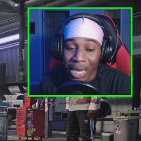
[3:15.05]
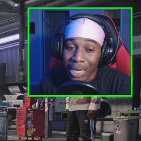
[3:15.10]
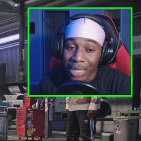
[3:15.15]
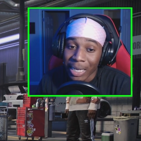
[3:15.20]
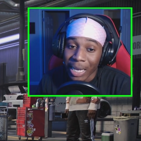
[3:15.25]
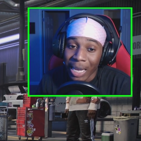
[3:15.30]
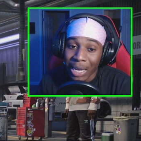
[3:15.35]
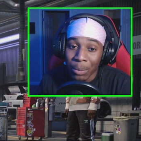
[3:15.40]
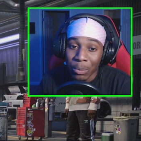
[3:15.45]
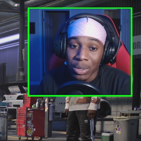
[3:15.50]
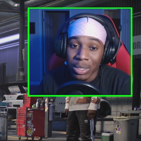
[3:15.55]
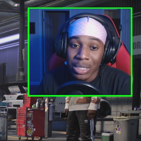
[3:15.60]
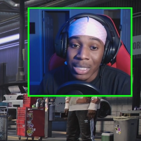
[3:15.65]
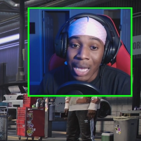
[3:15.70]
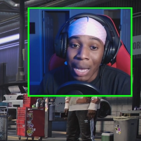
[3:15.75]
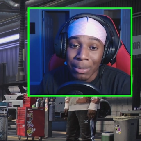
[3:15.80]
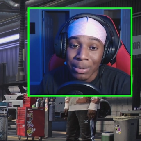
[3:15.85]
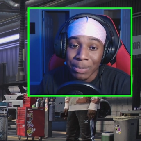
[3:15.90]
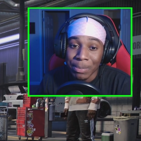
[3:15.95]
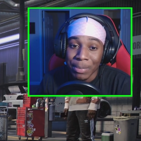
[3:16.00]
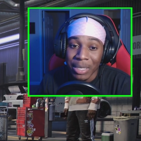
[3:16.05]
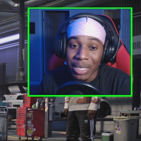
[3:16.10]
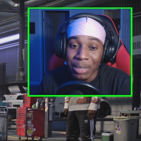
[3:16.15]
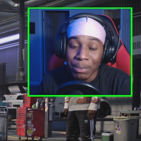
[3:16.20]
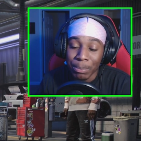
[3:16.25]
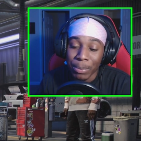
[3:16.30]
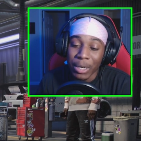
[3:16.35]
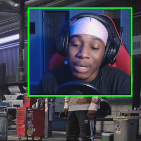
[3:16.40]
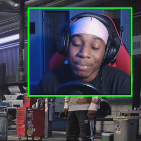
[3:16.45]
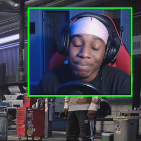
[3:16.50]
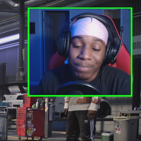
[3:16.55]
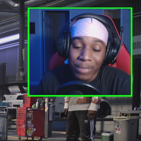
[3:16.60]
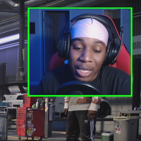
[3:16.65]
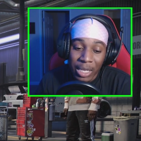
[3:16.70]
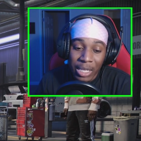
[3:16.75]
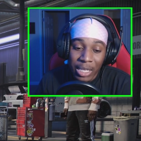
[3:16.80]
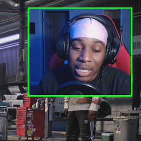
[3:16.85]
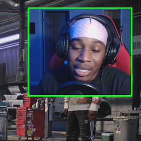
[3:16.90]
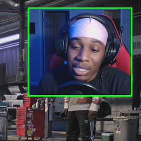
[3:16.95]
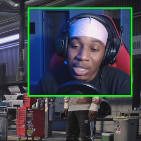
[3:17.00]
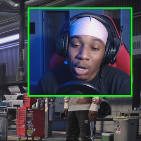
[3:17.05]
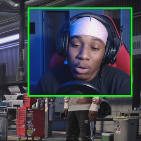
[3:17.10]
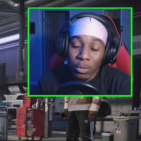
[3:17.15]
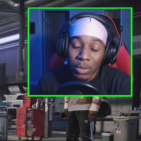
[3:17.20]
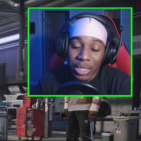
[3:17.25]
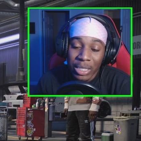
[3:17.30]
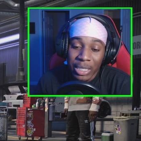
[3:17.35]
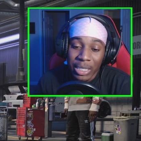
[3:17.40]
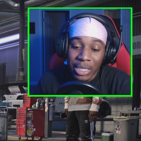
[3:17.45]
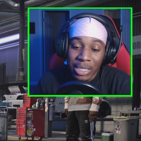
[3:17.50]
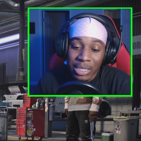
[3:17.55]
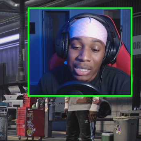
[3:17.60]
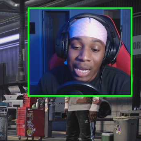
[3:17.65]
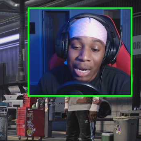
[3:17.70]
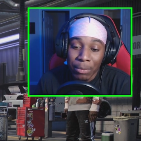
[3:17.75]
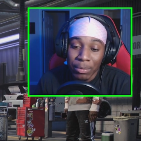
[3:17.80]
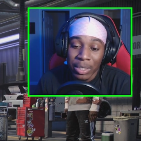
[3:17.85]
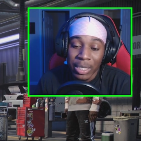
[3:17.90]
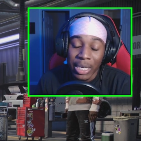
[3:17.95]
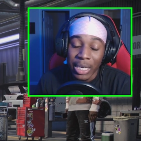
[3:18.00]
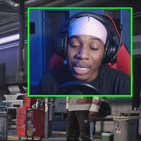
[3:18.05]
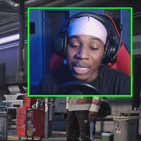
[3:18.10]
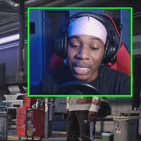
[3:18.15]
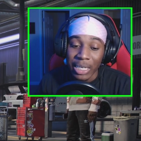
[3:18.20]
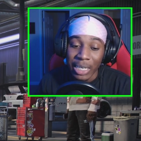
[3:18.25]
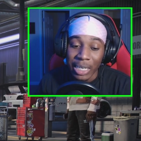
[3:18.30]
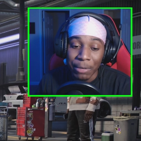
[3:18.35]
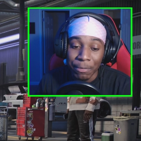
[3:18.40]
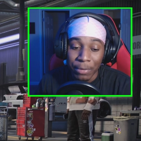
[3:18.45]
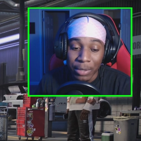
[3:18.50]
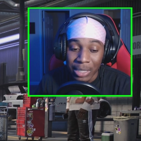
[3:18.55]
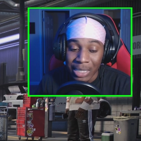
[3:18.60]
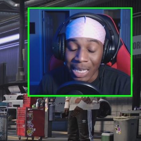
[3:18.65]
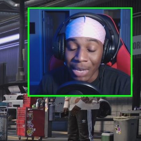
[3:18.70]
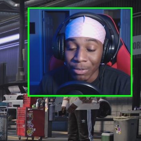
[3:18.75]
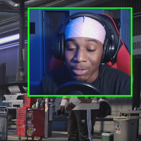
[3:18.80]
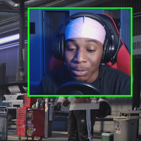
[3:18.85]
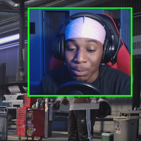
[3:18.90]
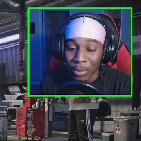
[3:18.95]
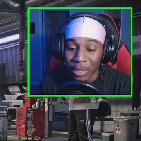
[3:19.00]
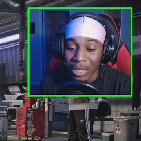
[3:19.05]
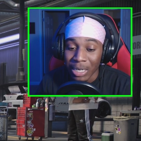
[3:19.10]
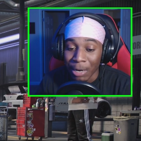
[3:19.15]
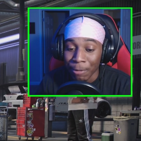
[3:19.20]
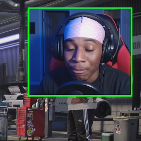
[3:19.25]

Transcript: I gain 1 top speed, but there's not really any need for the 7-speed.